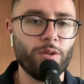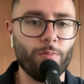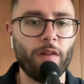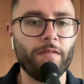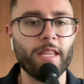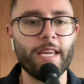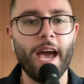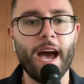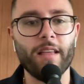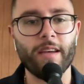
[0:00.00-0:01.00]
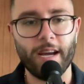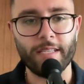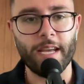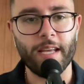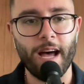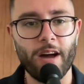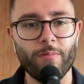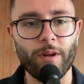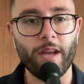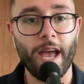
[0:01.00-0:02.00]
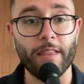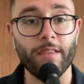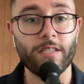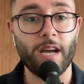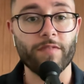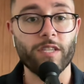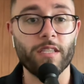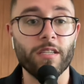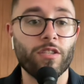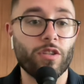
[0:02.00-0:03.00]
DeMarvin Leal and Isaiah Loudermilk had this offseason.